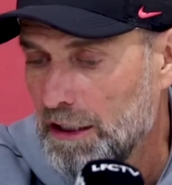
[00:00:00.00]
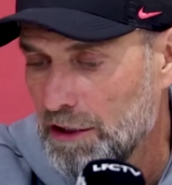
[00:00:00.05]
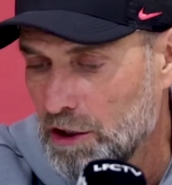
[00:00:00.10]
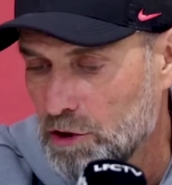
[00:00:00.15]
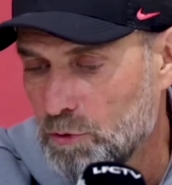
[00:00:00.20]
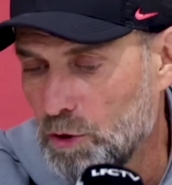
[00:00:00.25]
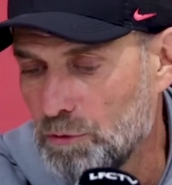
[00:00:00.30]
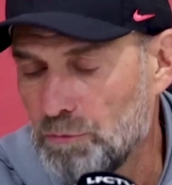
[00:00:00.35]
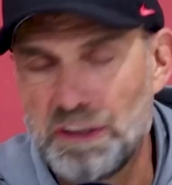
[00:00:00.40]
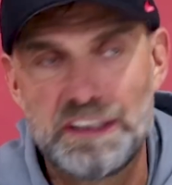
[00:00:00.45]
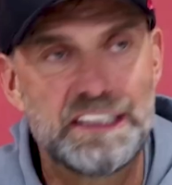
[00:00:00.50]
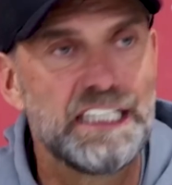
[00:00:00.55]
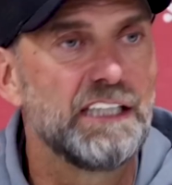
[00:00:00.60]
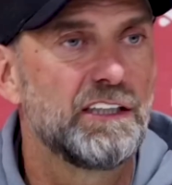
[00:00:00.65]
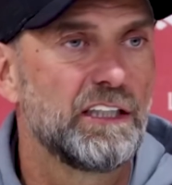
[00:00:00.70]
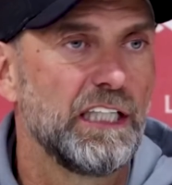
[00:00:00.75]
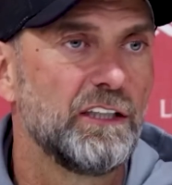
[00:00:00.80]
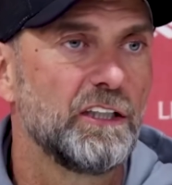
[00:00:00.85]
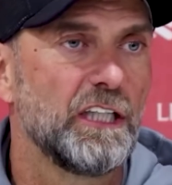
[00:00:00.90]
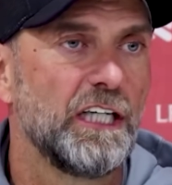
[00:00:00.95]
And that's what we
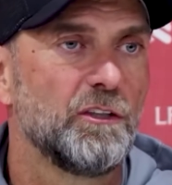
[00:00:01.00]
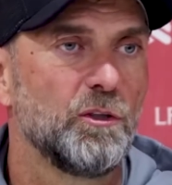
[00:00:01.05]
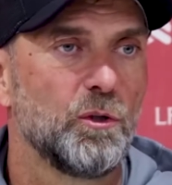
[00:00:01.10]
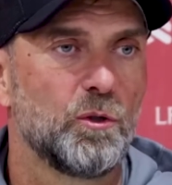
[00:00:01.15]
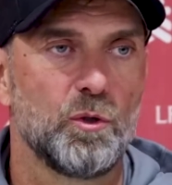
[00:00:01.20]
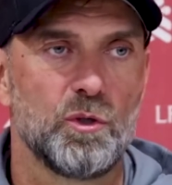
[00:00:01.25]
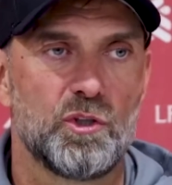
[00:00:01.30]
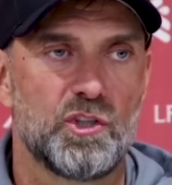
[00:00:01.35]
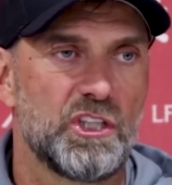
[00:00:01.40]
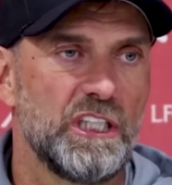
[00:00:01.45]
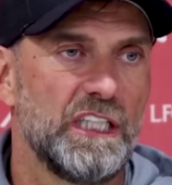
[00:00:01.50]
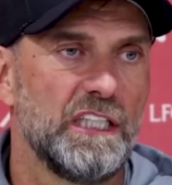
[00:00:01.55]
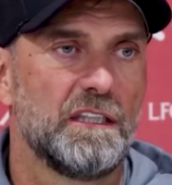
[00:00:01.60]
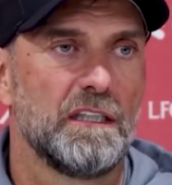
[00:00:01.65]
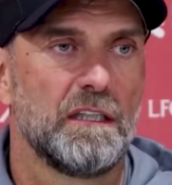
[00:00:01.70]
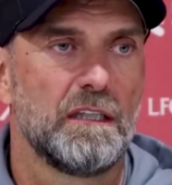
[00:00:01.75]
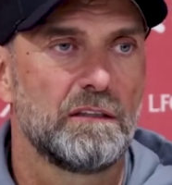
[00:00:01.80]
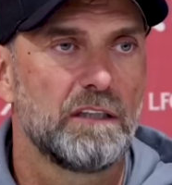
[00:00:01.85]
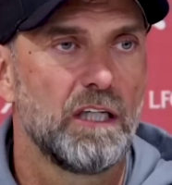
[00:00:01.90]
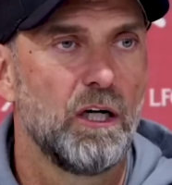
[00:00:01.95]
did, and then you could see
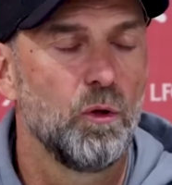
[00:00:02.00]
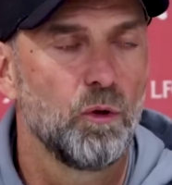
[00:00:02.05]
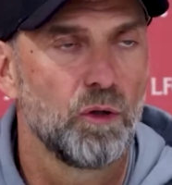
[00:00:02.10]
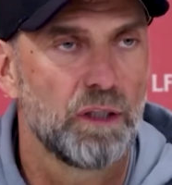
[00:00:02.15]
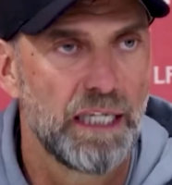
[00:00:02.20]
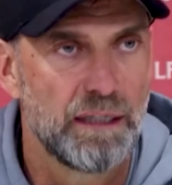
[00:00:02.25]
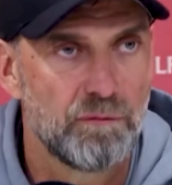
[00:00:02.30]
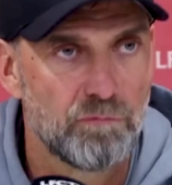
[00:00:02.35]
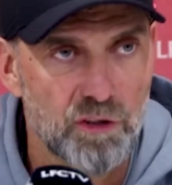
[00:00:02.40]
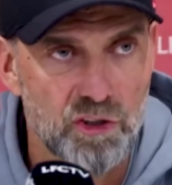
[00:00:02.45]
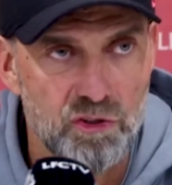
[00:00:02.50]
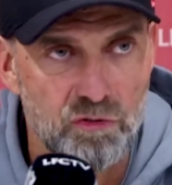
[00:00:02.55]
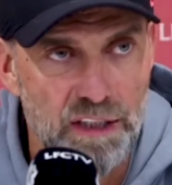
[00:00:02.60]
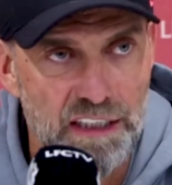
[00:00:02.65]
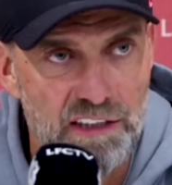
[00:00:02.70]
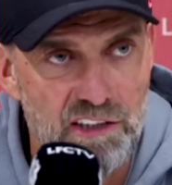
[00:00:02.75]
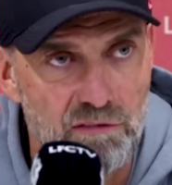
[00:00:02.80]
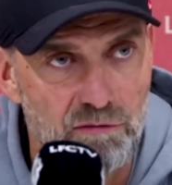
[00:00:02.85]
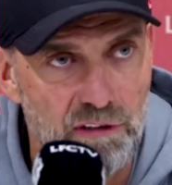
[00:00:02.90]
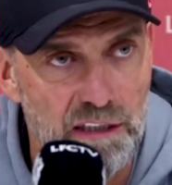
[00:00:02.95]
that the whole game was
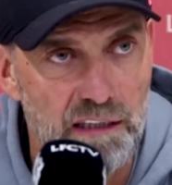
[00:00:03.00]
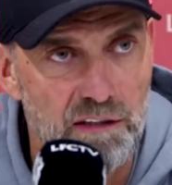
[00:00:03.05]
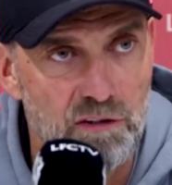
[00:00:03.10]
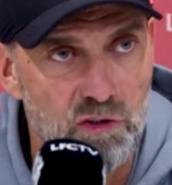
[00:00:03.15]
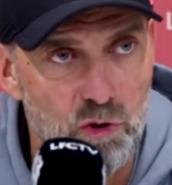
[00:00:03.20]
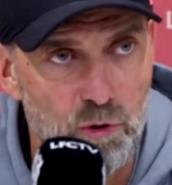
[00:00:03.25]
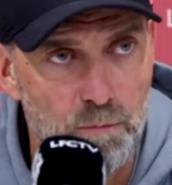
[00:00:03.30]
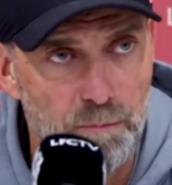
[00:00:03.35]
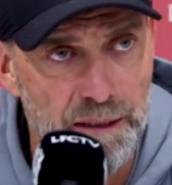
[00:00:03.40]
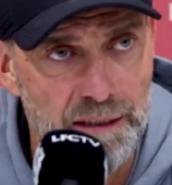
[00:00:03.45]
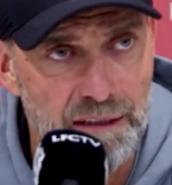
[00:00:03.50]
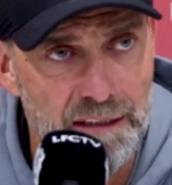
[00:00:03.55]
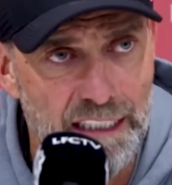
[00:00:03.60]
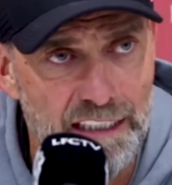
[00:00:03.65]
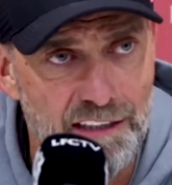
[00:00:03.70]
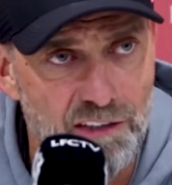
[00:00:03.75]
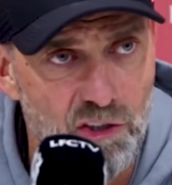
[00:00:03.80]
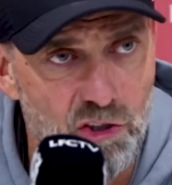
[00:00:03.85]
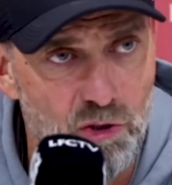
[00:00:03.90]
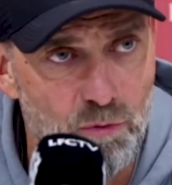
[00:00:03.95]
for Aston Villa super
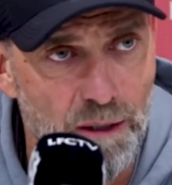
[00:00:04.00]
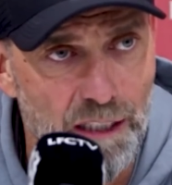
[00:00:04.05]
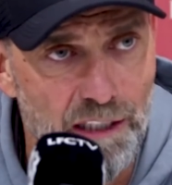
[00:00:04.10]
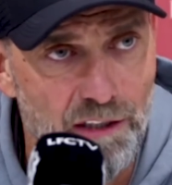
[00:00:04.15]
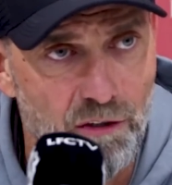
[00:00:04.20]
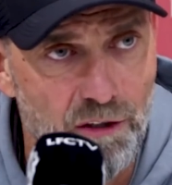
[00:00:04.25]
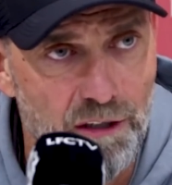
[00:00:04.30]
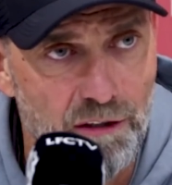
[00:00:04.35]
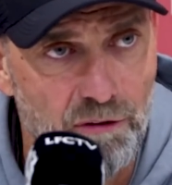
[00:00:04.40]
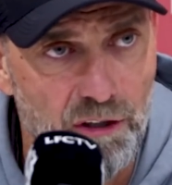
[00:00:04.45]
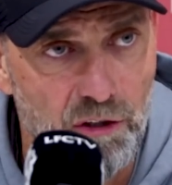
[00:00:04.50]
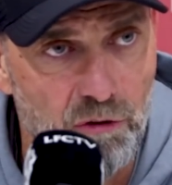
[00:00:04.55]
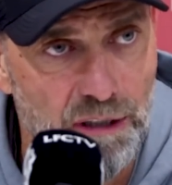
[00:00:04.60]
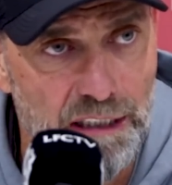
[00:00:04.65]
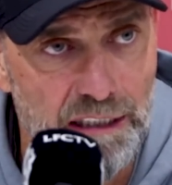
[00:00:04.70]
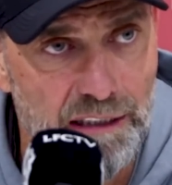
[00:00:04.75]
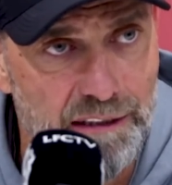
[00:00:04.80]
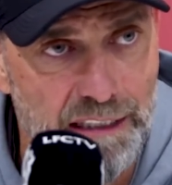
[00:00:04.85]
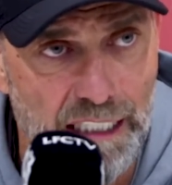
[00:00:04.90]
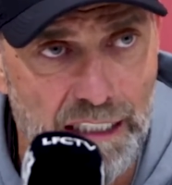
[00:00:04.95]
intense as well. So they were
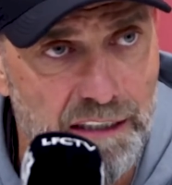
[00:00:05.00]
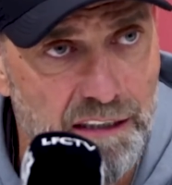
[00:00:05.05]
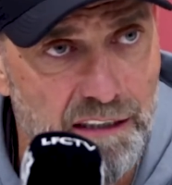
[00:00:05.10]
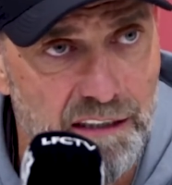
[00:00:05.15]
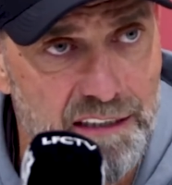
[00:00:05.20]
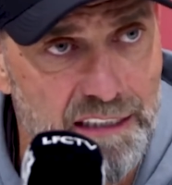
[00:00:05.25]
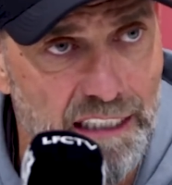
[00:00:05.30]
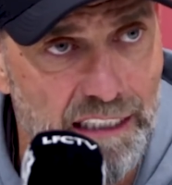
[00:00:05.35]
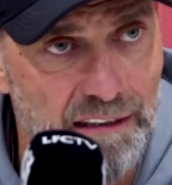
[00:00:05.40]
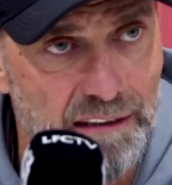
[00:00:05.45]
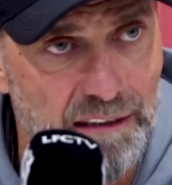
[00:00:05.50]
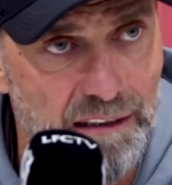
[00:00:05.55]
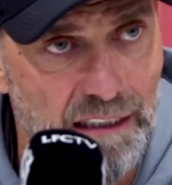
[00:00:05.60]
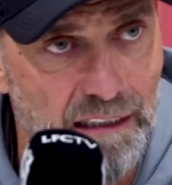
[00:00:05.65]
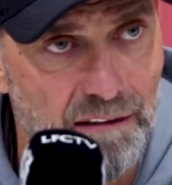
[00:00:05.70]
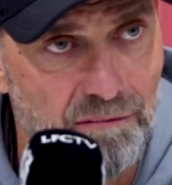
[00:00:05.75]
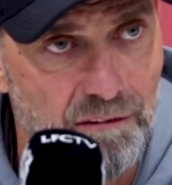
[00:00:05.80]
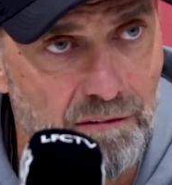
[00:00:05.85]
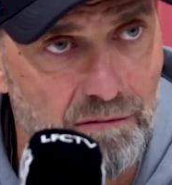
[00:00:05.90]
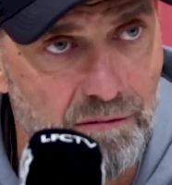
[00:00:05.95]
really done in the second
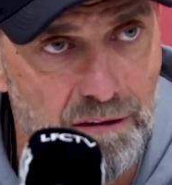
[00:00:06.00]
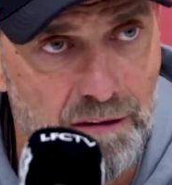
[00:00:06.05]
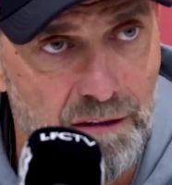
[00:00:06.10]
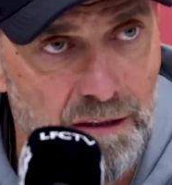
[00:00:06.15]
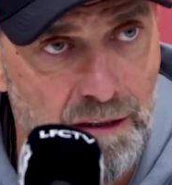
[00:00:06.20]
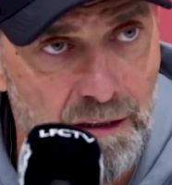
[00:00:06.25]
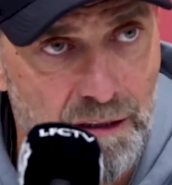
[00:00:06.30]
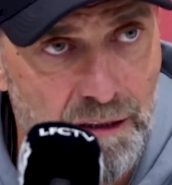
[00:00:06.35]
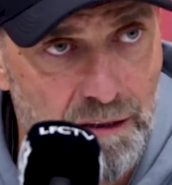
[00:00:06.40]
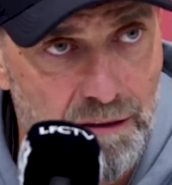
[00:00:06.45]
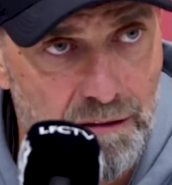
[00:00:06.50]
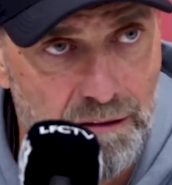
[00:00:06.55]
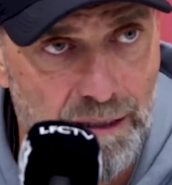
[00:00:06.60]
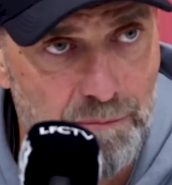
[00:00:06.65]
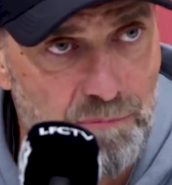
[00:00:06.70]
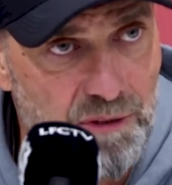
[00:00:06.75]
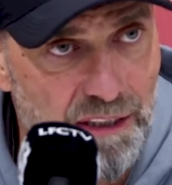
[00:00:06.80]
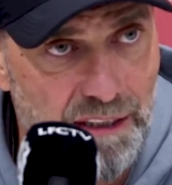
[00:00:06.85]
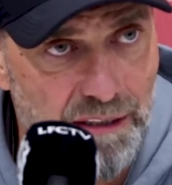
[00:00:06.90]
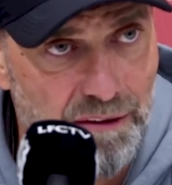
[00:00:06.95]
half. There were
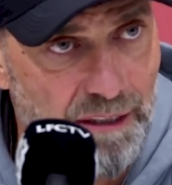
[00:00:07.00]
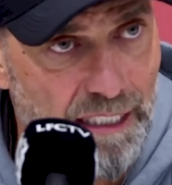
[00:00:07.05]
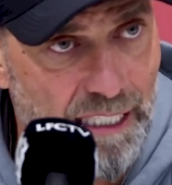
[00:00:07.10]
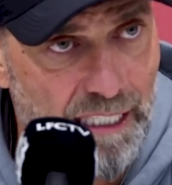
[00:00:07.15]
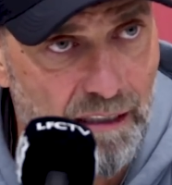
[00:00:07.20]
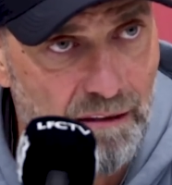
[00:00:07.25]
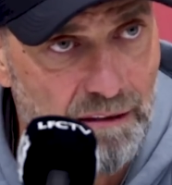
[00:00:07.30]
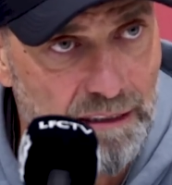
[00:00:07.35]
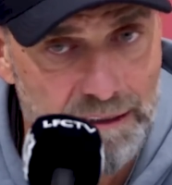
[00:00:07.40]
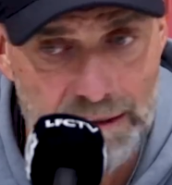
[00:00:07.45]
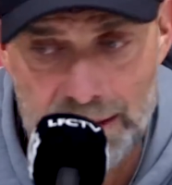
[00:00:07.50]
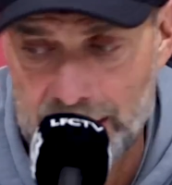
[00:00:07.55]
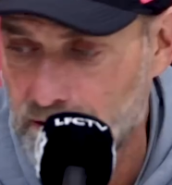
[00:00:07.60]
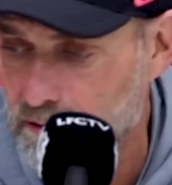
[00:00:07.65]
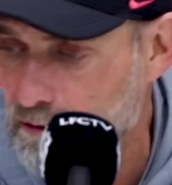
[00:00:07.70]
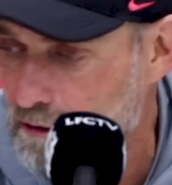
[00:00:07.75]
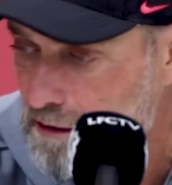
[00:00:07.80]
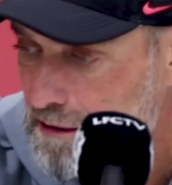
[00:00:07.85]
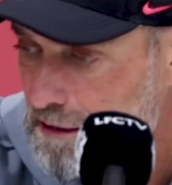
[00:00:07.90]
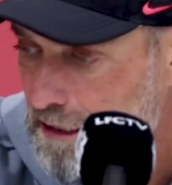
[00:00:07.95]
cramps here and there, and,
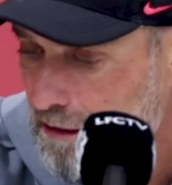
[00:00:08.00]
and all